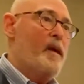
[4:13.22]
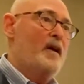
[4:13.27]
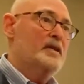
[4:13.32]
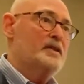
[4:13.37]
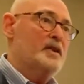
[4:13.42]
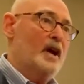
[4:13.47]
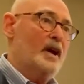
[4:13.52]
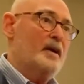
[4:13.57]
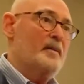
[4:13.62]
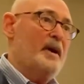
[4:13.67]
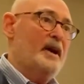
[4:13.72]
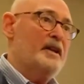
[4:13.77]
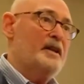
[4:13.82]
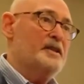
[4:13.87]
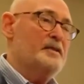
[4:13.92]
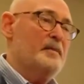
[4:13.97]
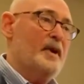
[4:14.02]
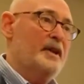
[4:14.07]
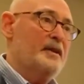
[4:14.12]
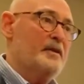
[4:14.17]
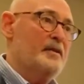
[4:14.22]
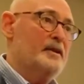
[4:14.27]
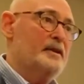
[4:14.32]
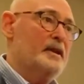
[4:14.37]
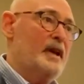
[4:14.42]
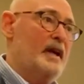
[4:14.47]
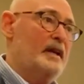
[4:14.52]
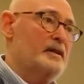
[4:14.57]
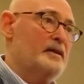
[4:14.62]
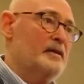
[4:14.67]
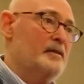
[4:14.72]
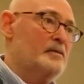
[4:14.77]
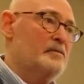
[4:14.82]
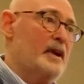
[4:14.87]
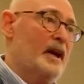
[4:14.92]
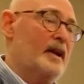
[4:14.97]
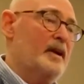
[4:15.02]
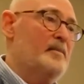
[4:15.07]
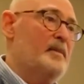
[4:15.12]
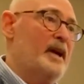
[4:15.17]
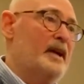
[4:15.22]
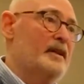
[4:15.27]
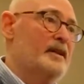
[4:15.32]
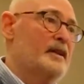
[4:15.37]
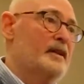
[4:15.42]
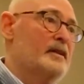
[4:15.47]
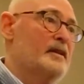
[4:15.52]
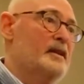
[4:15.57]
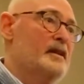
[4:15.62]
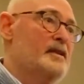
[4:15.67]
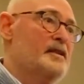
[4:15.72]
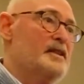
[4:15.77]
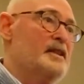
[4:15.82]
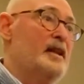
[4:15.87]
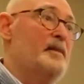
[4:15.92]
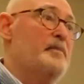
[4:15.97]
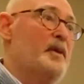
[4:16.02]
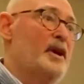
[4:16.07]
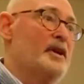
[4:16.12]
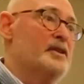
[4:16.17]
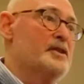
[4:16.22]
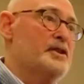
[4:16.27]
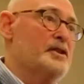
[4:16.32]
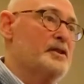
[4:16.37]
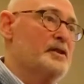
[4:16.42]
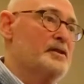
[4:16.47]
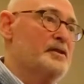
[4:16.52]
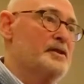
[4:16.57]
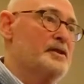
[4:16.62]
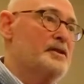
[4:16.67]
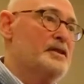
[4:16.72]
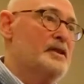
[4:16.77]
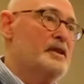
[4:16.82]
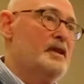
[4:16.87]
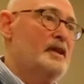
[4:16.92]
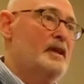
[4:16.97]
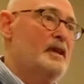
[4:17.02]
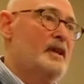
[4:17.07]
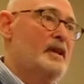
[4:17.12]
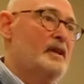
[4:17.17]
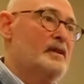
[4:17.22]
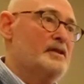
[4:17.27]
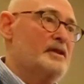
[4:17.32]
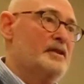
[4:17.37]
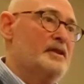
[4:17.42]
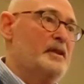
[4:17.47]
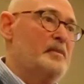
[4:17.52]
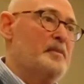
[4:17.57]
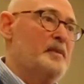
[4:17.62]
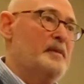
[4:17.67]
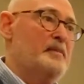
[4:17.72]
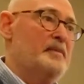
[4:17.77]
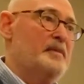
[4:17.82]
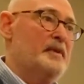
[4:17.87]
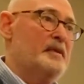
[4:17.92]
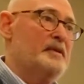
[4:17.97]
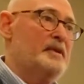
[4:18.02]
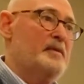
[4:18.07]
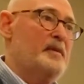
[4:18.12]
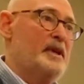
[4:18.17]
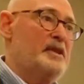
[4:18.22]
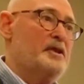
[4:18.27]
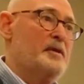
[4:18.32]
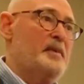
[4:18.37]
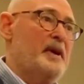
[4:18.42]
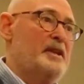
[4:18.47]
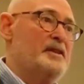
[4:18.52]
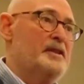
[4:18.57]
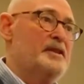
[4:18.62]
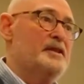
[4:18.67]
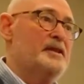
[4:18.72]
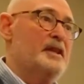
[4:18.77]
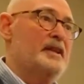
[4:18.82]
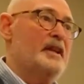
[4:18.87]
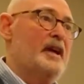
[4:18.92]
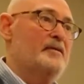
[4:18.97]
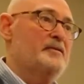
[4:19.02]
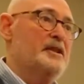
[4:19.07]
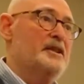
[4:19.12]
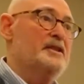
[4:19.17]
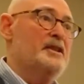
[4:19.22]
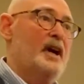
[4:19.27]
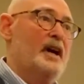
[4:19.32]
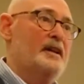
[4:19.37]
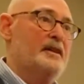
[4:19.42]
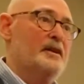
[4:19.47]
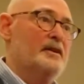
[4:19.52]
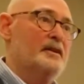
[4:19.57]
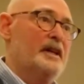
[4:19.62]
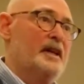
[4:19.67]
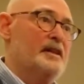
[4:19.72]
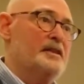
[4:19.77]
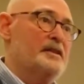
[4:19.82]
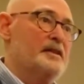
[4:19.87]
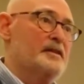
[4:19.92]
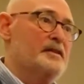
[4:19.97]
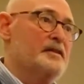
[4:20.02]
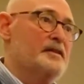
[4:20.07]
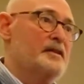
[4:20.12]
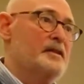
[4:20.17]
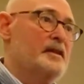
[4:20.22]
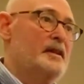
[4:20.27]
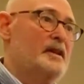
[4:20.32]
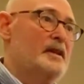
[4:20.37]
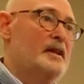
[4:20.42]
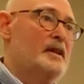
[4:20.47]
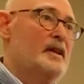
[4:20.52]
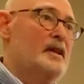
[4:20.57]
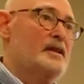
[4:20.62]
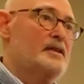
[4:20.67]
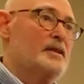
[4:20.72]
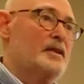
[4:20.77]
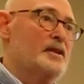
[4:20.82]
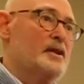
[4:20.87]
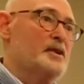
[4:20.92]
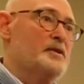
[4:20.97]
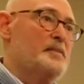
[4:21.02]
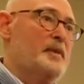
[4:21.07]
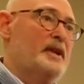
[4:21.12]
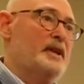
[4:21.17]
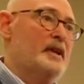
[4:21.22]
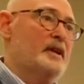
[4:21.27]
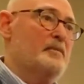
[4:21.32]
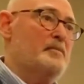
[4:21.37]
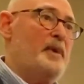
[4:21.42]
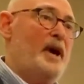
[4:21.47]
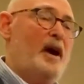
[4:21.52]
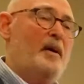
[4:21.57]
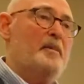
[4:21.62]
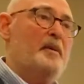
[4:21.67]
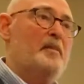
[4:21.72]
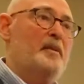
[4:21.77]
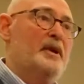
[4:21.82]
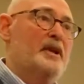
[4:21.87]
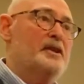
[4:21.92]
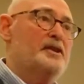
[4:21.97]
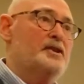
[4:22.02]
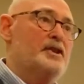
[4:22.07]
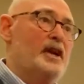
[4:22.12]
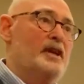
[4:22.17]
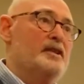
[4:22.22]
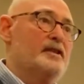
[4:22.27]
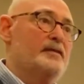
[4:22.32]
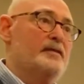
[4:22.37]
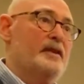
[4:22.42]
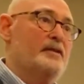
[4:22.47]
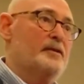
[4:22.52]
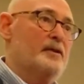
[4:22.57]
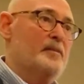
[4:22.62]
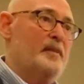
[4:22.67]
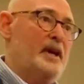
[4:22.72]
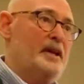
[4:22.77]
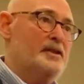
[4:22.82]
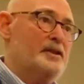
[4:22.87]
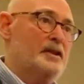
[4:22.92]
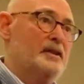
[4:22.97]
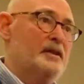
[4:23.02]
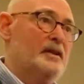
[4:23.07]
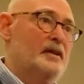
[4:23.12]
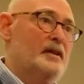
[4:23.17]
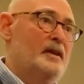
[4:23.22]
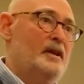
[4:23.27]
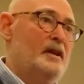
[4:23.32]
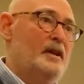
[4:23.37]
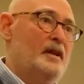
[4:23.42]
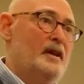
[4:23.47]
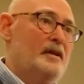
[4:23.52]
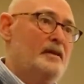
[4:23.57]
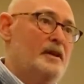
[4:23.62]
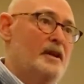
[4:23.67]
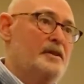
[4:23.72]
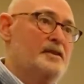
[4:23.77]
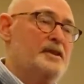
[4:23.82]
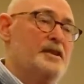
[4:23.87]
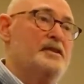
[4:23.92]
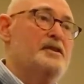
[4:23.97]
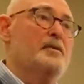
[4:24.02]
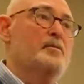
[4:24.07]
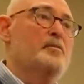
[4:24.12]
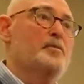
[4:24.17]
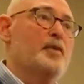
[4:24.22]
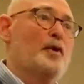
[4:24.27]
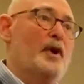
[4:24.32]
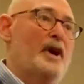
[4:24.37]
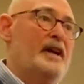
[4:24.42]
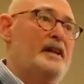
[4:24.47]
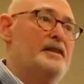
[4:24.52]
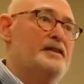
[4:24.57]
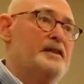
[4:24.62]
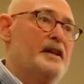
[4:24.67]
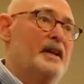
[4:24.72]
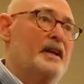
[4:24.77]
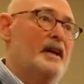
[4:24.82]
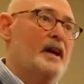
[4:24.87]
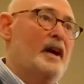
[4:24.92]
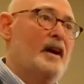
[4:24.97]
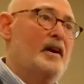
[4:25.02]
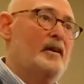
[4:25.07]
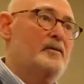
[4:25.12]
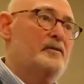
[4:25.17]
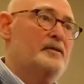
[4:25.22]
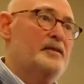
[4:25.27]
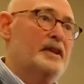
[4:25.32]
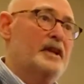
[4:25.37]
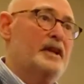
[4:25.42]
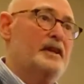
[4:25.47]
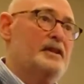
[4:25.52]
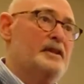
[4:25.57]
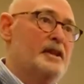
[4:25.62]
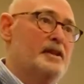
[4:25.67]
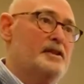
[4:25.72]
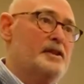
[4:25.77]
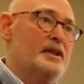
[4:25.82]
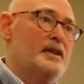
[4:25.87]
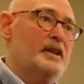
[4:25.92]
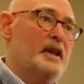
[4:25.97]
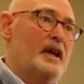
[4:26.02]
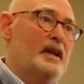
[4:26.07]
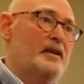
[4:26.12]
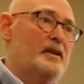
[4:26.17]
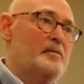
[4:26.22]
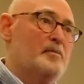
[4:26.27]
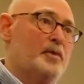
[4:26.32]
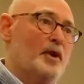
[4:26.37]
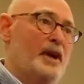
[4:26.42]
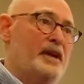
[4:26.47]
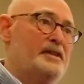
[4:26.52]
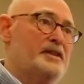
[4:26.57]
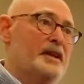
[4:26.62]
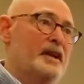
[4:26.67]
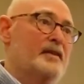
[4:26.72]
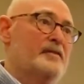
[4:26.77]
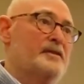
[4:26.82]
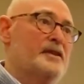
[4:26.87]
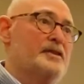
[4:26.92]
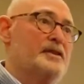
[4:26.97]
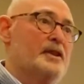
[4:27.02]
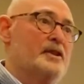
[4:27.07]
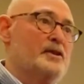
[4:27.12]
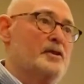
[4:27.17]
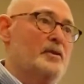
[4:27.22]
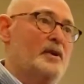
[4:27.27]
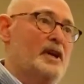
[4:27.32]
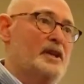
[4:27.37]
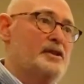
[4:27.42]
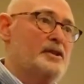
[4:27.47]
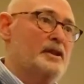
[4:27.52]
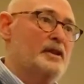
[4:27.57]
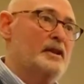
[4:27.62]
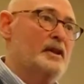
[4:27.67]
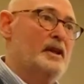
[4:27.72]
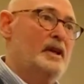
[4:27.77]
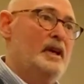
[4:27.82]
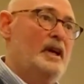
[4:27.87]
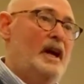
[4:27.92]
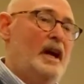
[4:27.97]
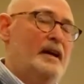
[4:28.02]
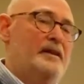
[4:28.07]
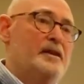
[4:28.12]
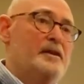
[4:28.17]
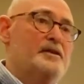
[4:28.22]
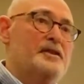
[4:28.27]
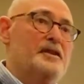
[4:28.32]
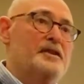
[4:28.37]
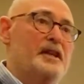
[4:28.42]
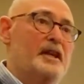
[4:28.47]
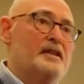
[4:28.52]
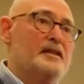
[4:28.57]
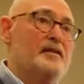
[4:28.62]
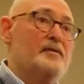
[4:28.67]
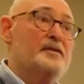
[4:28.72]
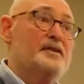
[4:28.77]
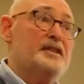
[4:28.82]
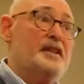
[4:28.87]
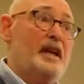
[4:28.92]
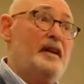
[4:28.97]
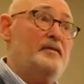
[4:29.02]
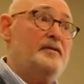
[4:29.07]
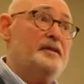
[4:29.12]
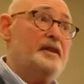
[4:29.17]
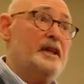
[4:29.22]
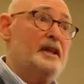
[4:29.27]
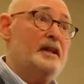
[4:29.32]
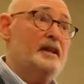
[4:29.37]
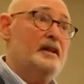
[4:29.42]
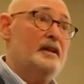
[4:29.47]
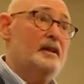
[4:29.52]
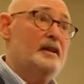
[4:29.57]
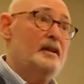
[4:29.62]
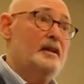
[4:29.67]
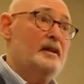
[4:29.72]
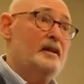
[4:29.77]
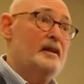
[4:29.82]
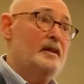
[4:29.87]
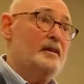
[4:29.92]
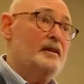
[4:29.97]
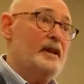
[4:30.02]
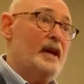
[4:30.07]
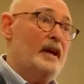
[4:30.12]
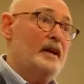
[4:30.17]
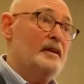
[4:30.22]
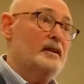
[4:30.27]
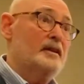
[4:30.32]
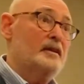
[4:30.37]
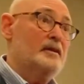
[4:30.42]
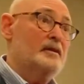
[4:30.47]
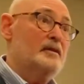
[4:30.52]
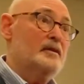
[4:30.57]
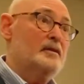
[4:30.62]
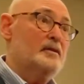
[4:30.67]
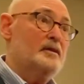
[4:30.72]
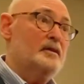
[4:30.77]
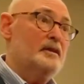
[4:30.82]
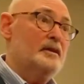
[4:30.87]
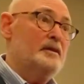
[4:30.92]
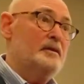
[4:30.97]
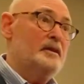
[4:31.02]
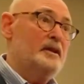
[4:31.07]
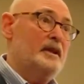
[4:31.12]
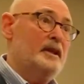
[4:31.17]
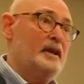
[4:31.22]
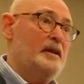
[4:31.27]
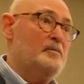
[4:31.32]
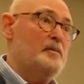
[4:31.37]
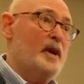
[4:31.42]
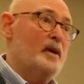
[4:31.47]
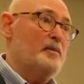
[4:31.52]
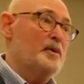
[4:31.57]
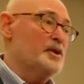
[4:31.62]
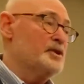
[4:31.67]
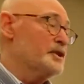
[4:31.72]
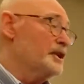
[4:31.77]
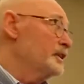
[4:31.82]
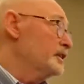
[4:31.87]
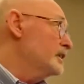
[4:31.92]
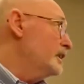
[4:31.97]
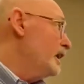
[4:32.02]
talk about his mother and recommend slip-on shoes so that dementia patients didn't have to tie their laces. So there's been a palpable exchange of information. There's this embracing of the condition and embracing of the situation. And there's a sense of safety that the members can